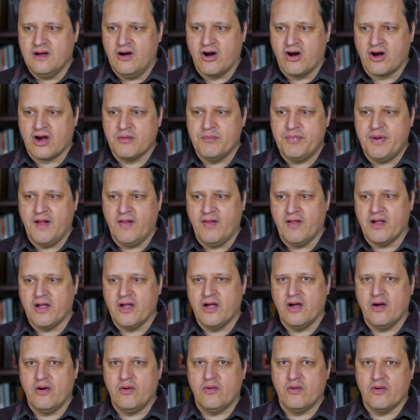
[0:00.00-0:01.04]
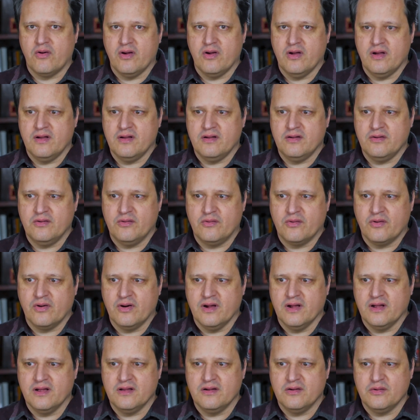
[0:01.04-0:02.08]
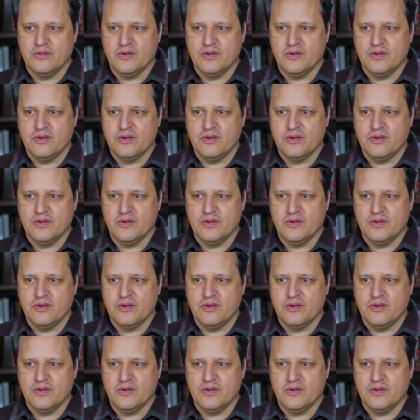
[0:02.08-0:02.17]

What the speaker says: archipelago or a